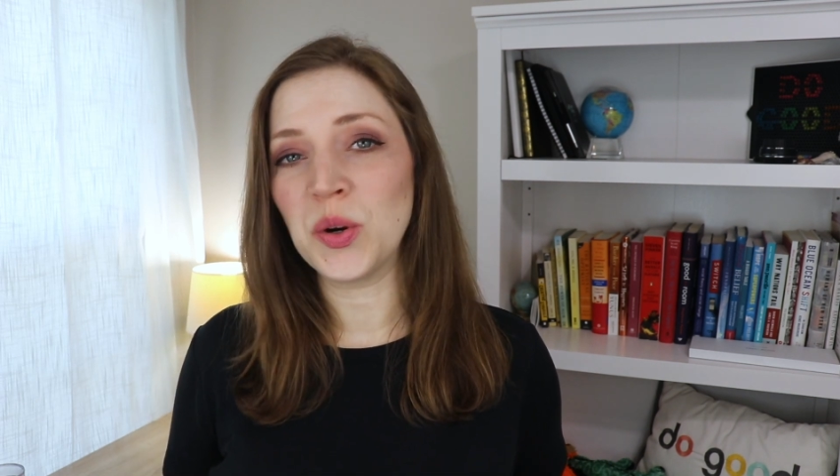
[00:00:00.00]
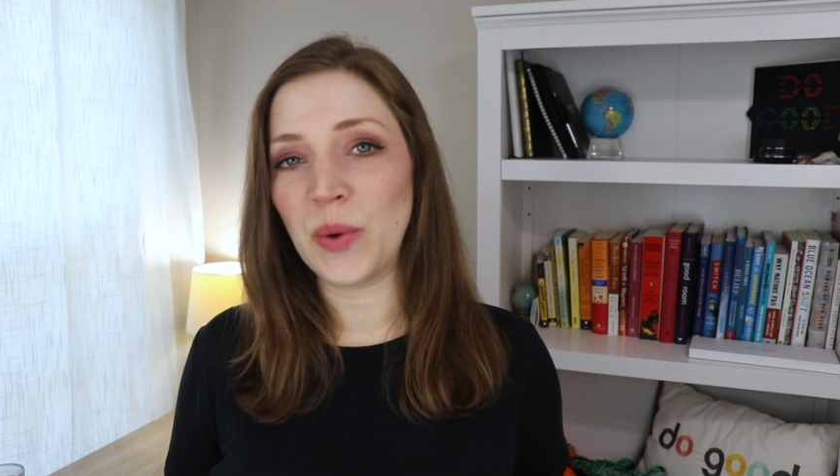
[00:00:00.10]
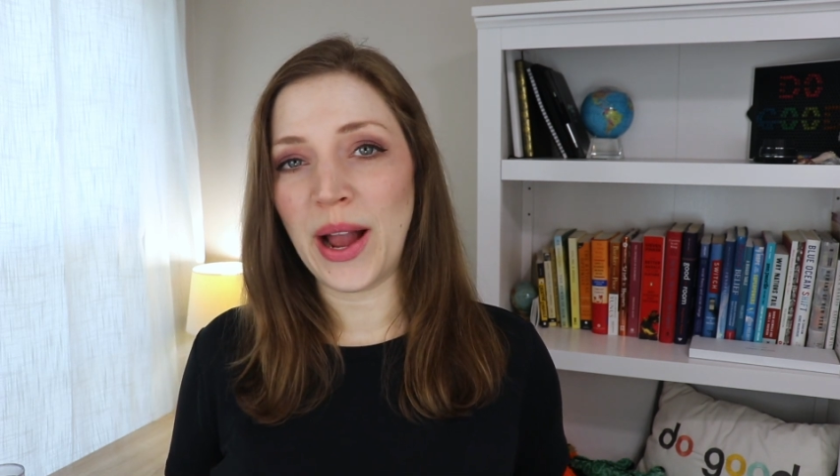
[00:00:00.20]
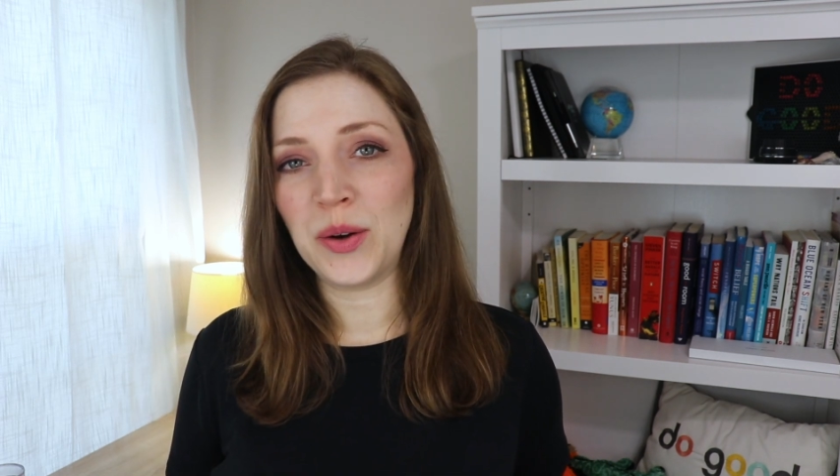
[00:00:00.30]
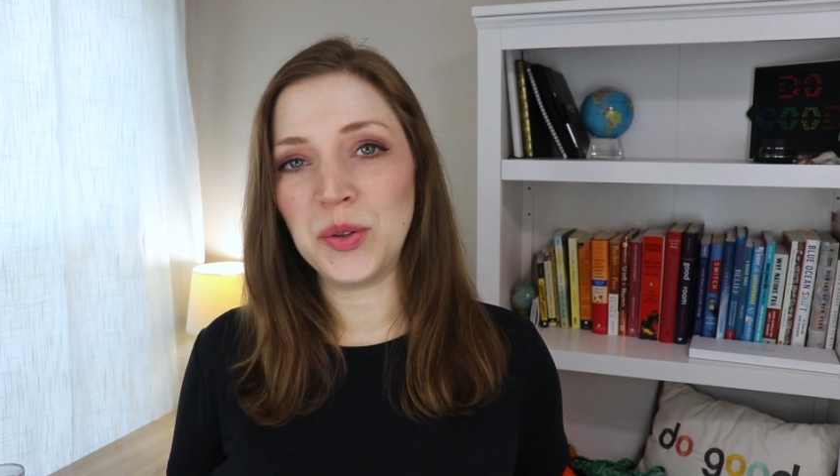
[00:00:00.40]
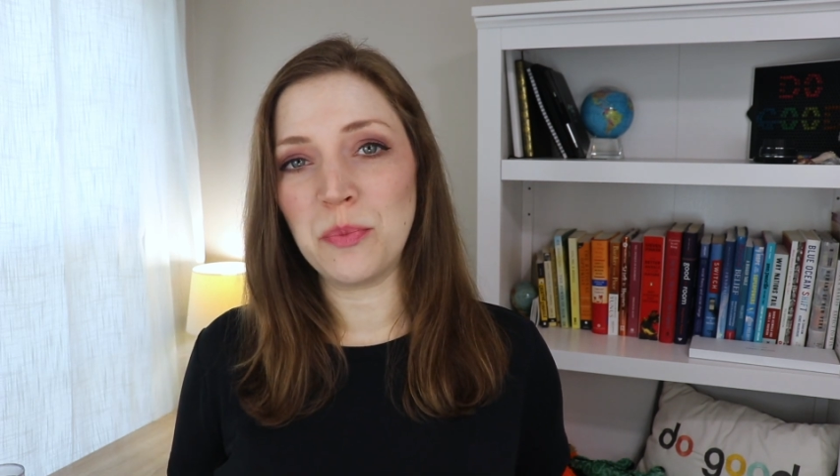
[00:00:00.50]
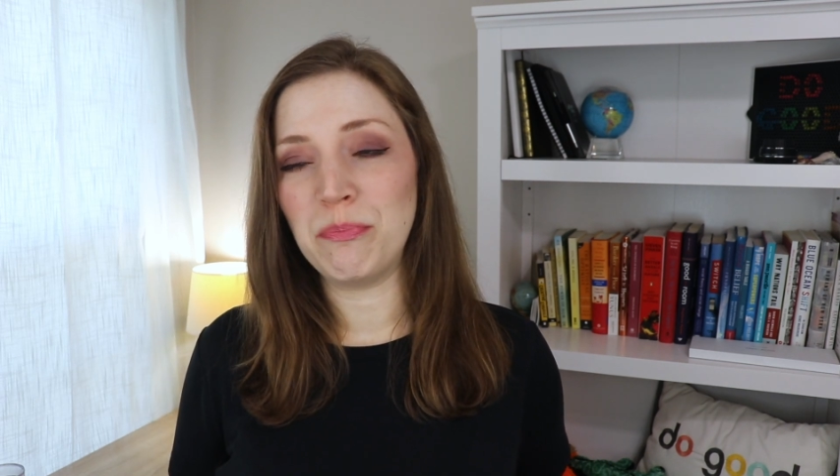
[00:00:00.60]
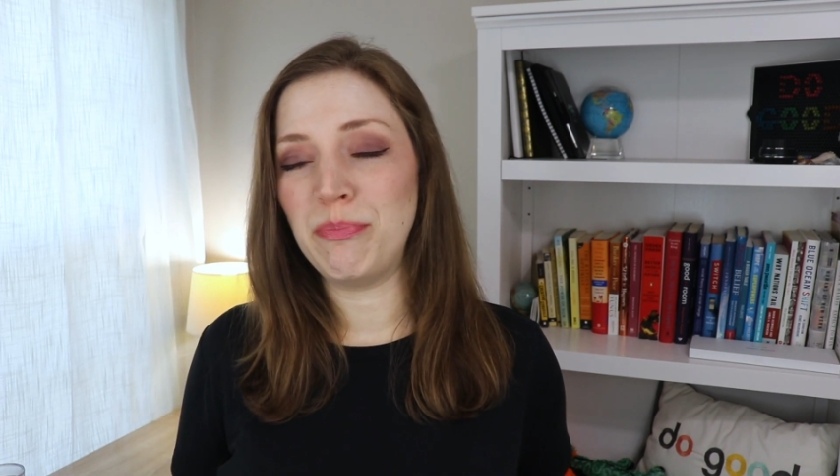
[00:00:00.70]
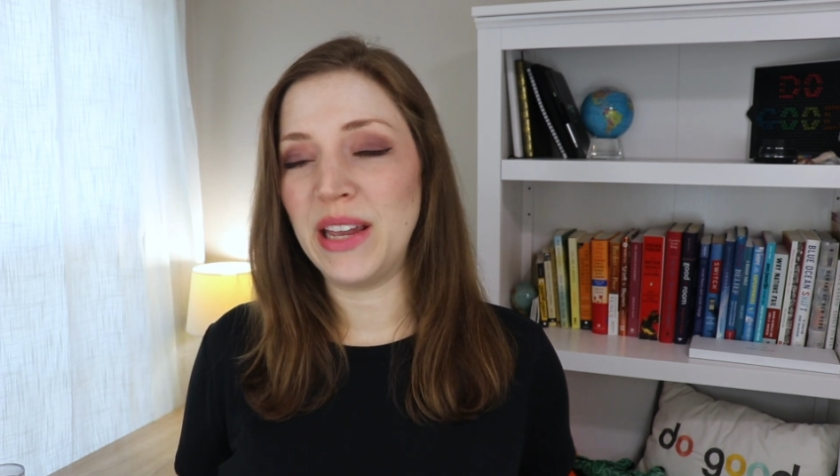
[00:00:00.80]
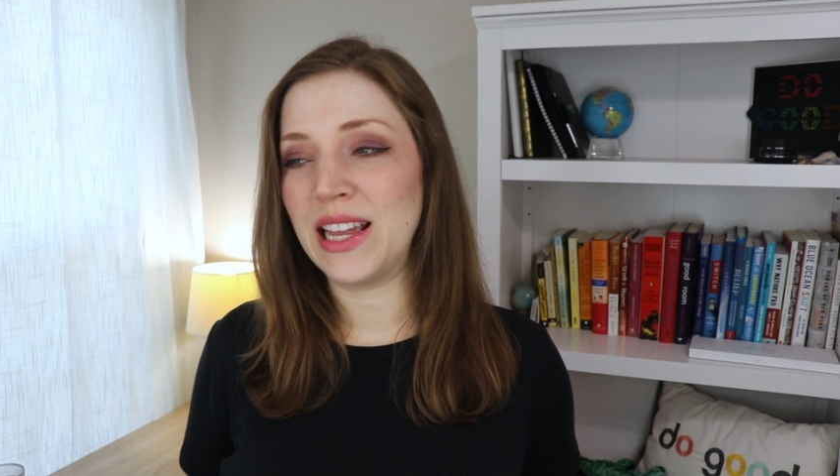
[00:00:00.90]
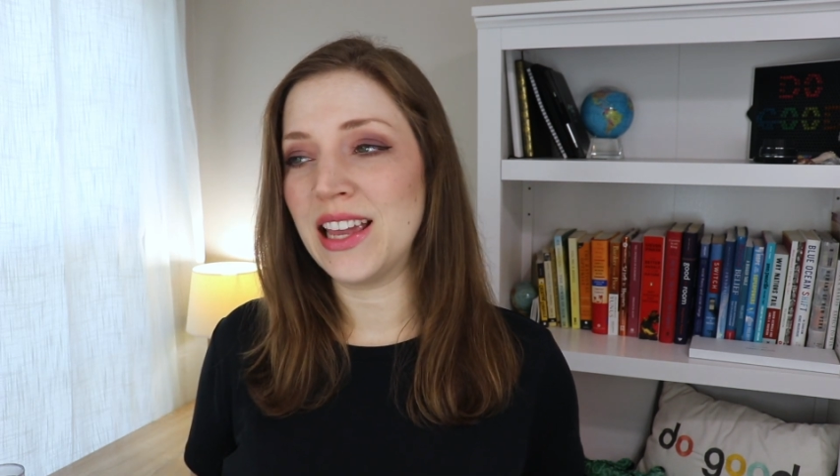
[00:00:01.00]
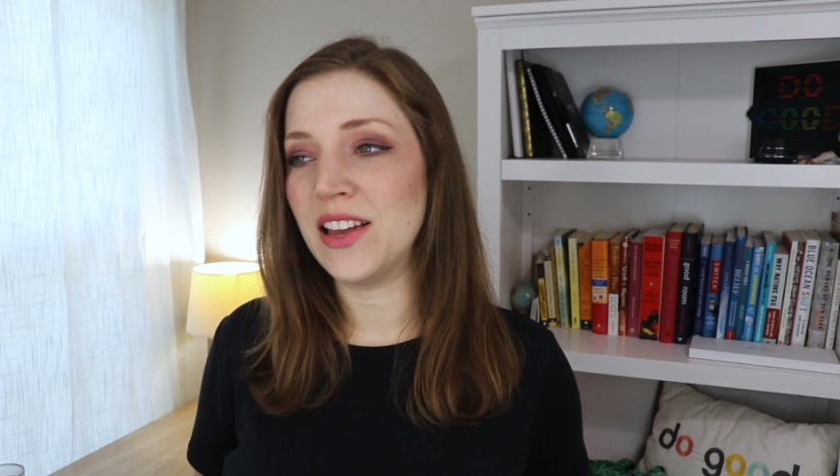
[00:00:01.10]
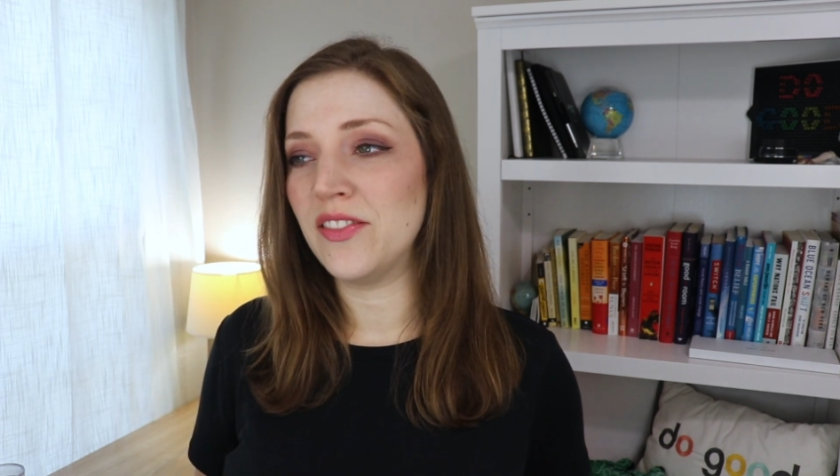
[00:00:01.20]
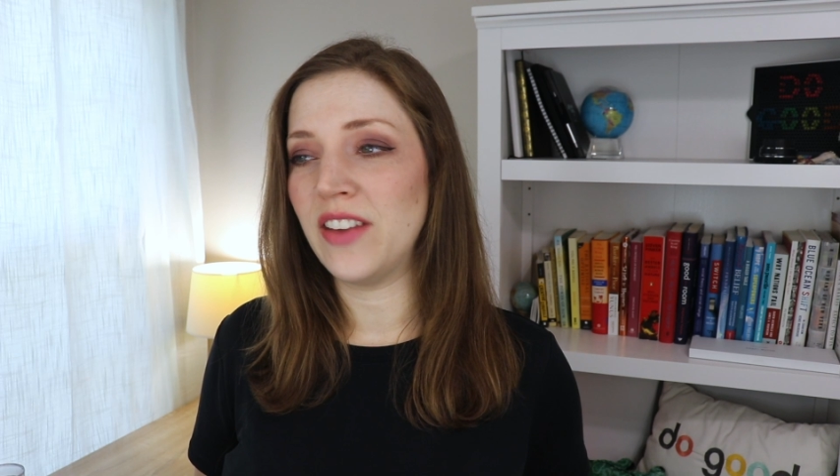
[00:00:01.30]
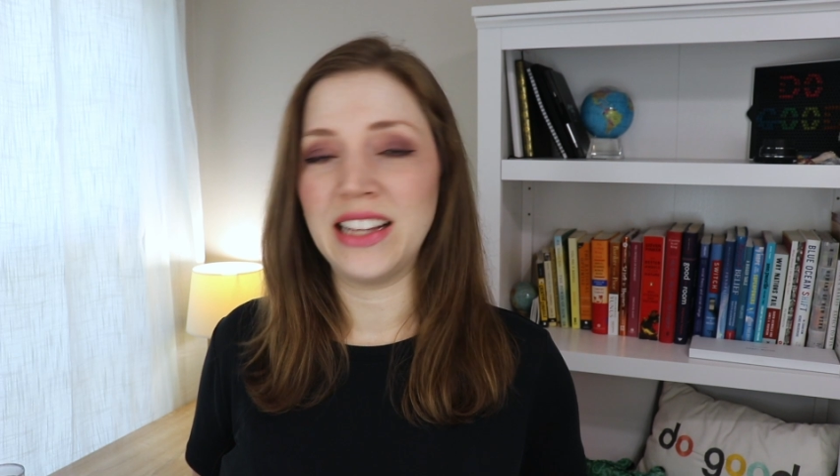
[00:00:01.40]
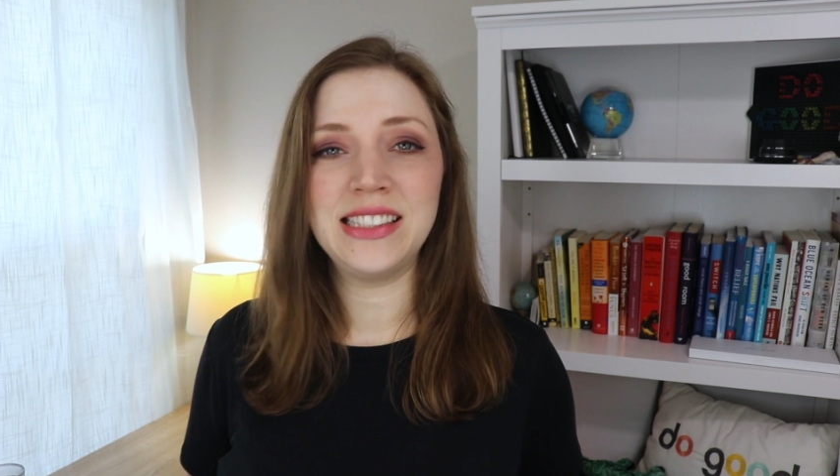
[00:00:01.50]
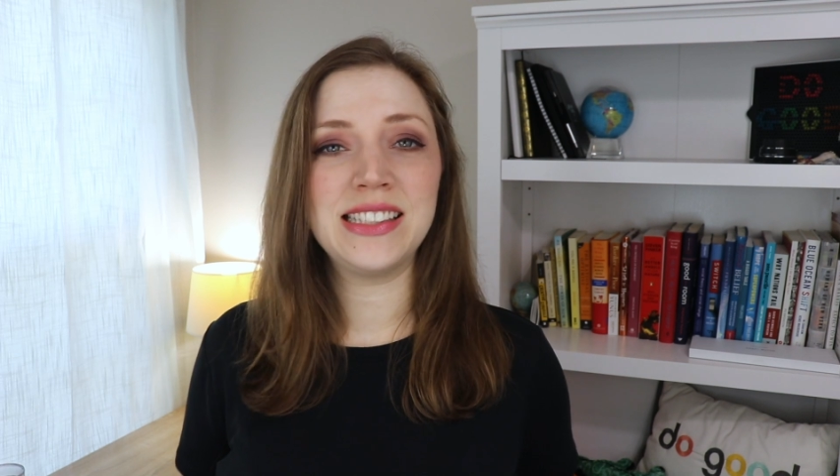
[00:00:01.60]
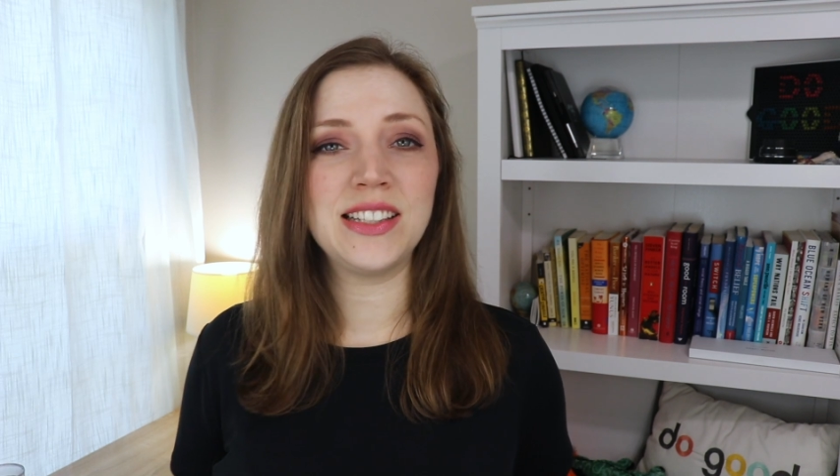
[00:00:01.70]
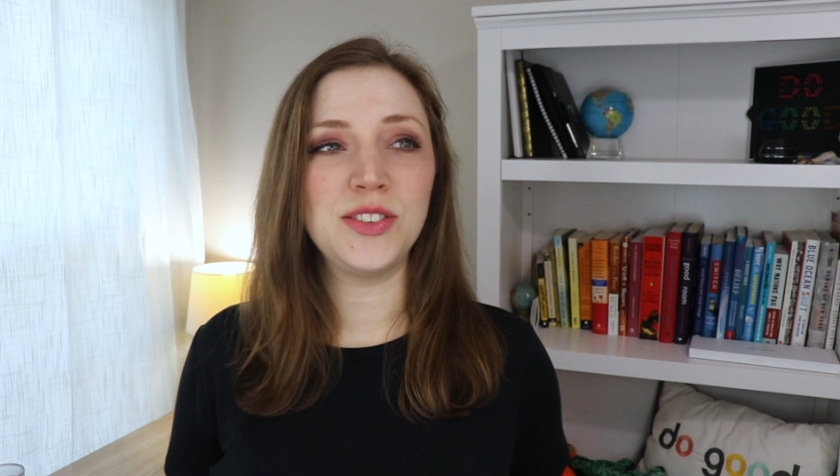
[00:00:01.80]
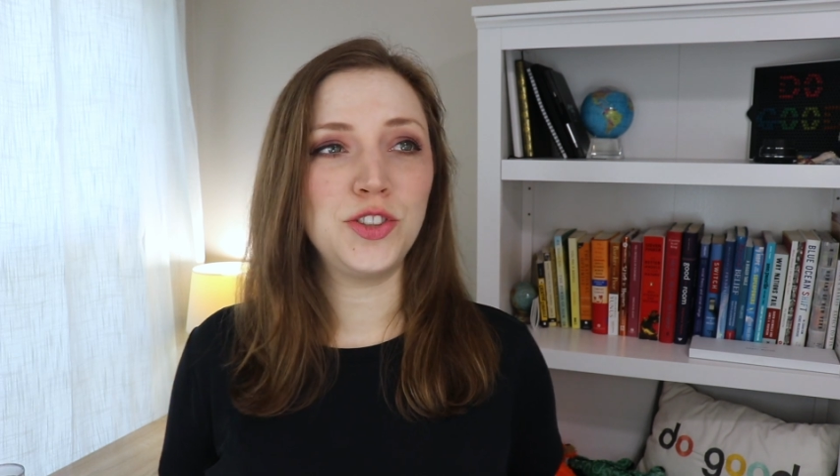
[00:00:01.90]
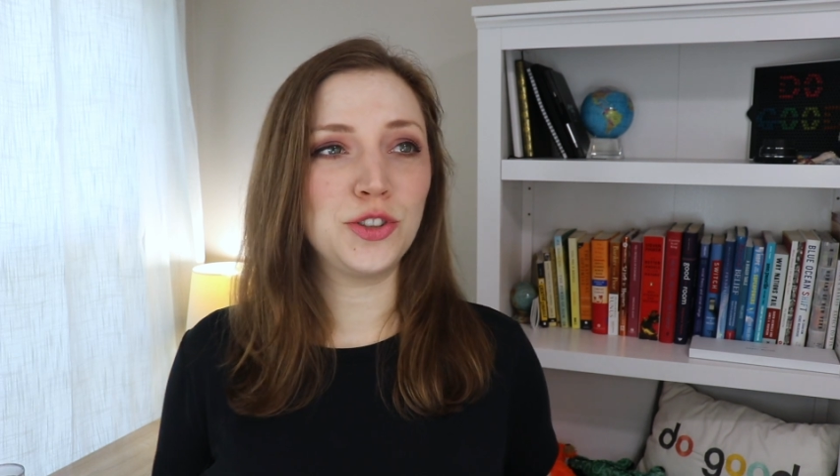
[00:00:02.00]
around big events